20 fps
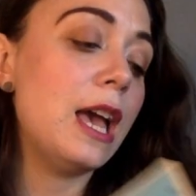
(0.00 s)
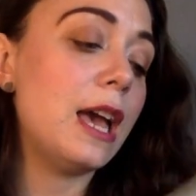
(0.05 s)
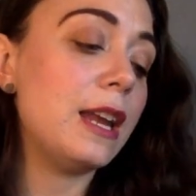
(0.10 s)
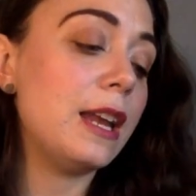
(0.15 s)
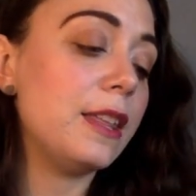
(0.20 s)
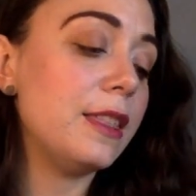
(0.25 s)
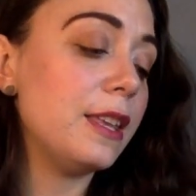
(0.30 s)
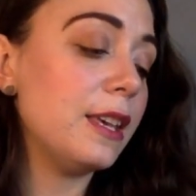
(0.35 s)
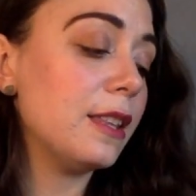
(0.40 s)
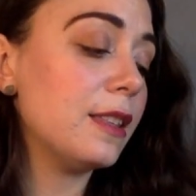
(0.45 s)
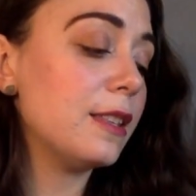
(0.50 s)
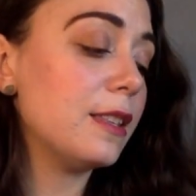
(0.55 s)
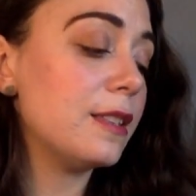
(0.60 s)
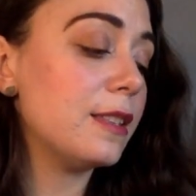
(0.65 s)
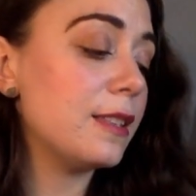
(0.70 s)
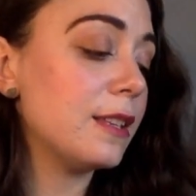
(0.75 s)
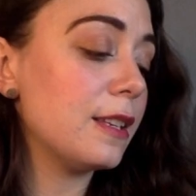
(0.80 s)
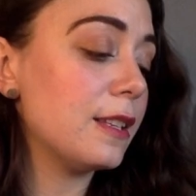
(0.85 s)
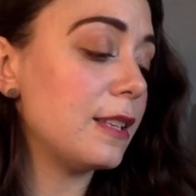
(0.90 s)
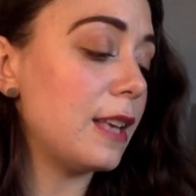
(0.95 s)
And I think this
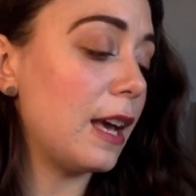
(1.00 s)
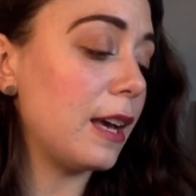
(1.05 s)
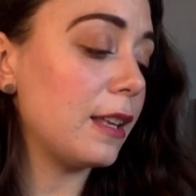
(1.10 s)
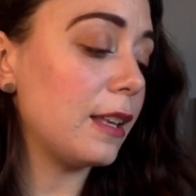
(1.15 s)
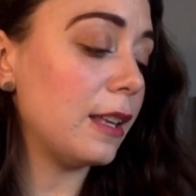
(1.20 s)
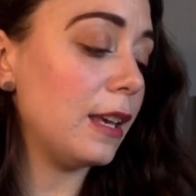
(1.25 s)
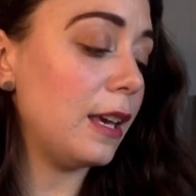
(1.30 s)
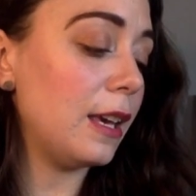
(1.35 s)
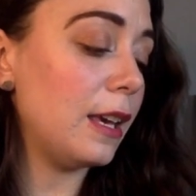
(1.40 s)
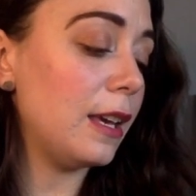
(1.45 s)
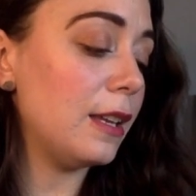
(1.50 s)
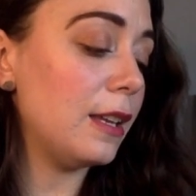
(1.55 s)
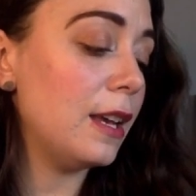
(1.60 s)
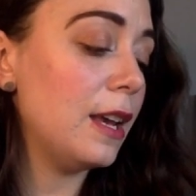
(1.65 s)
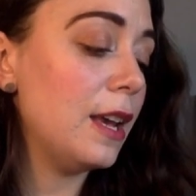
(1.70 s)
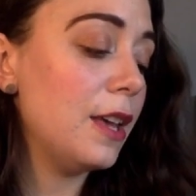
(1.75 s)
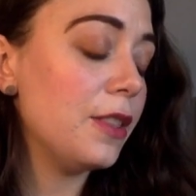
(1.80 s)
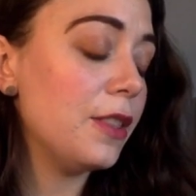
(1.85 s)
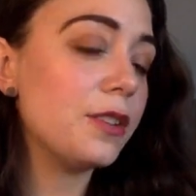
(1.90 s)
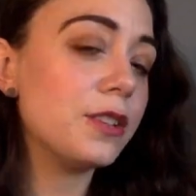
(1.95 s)
is exactly it.
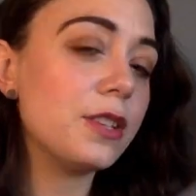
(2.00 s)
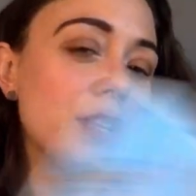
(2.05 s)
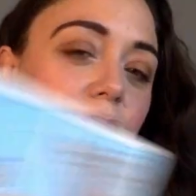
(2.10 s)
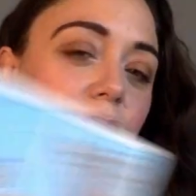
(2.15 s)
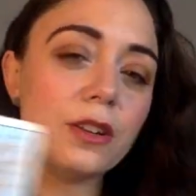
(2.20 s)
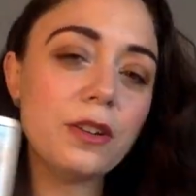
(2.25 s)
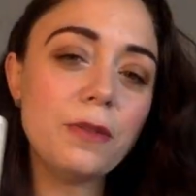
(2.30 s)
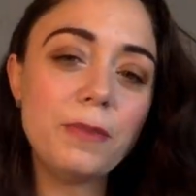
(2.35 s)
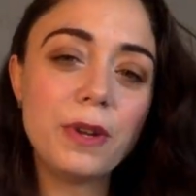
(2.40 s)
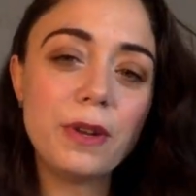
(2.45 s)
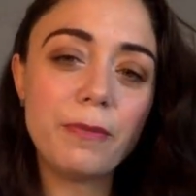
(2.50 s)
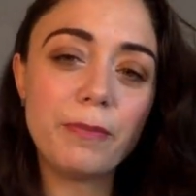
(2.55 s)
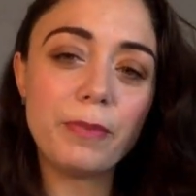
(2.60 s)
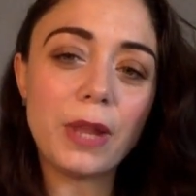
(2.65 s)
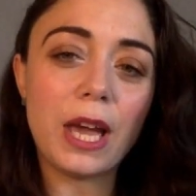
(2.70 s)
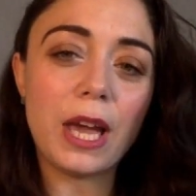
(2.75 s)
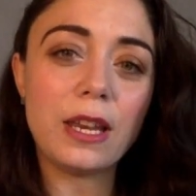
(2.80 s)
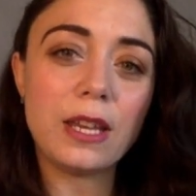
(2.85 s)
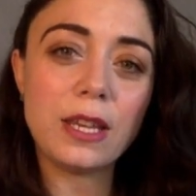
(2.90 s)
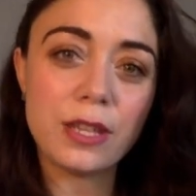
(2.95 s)
There's a little bit of
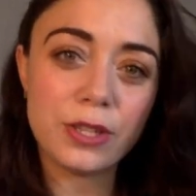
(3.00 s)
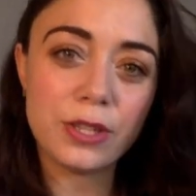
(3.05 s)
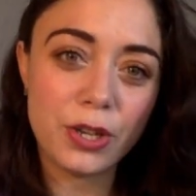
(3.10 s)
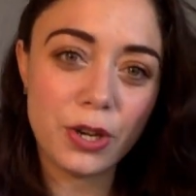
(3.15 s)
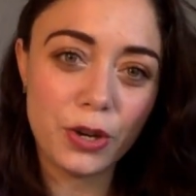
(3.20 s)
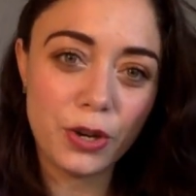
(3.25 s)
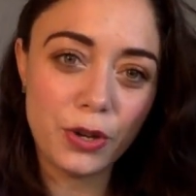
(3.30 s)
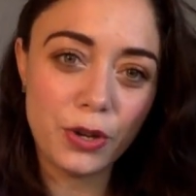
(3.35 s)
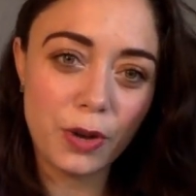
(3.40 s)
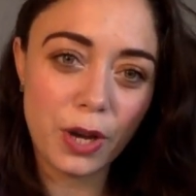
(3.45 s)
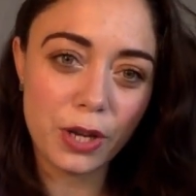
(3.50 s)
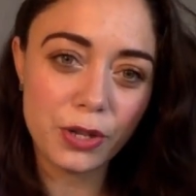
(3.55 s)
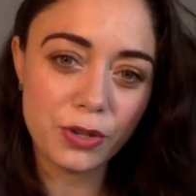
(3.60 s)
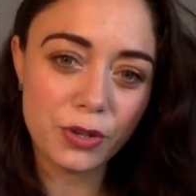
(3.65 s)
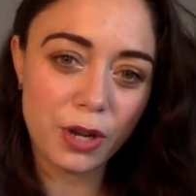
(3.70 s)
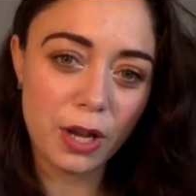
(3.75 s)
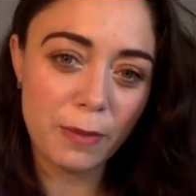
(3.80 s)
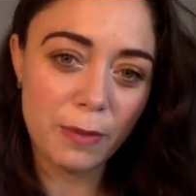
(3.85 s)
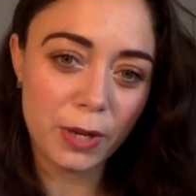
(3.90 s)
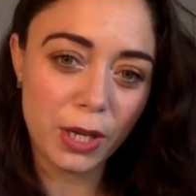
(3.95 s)
blindness here you guys
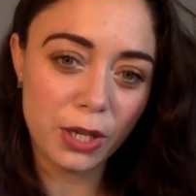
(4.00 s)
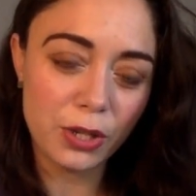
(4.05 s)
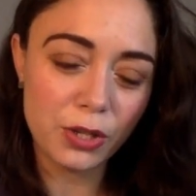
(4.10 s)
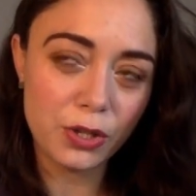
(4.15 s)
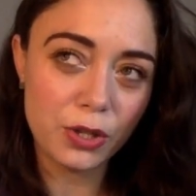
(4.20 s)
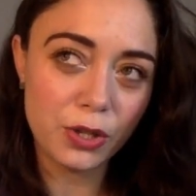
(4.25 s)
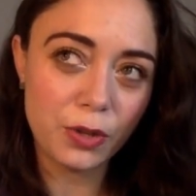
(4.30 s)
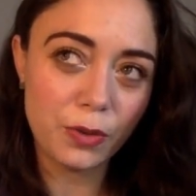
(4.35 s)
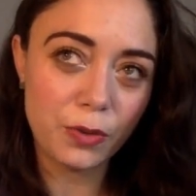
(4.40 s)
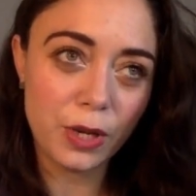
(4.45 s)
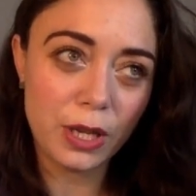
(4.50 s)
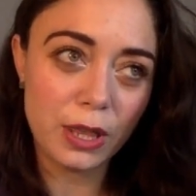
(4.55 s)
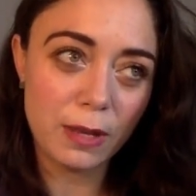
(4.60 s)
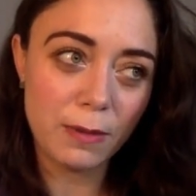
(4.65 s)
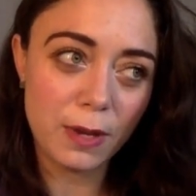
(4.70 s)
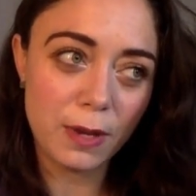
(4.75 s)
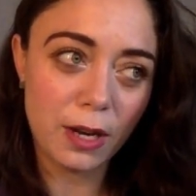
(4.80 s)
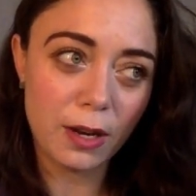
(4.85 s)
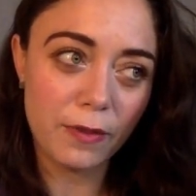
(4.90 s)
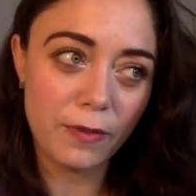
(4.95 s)
are coming into in the
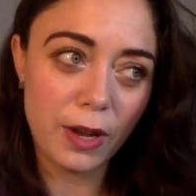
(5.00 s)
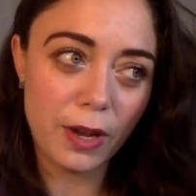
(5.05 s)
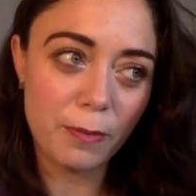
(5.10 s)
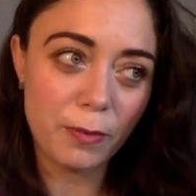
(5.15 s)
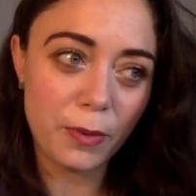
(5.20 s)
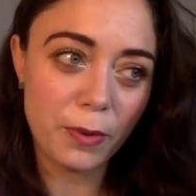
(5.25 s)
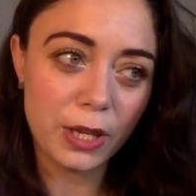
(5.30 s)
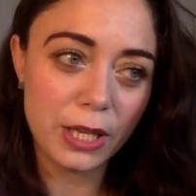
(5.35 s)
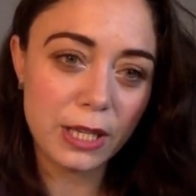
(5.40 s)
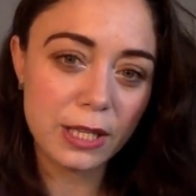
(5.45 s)
beginning of April.